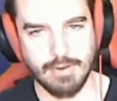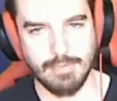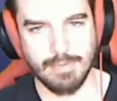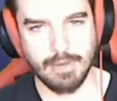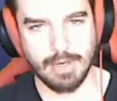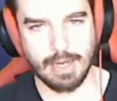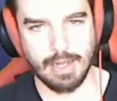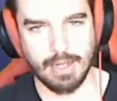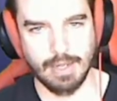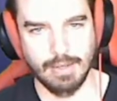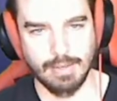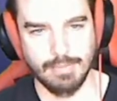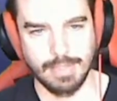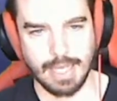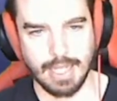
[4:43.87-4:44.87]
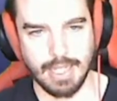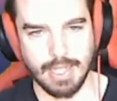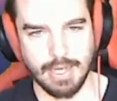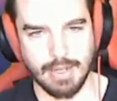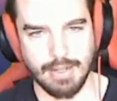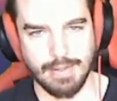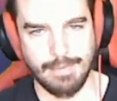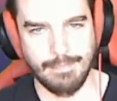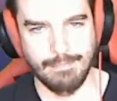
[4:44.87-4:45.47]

Book, I'm telling you.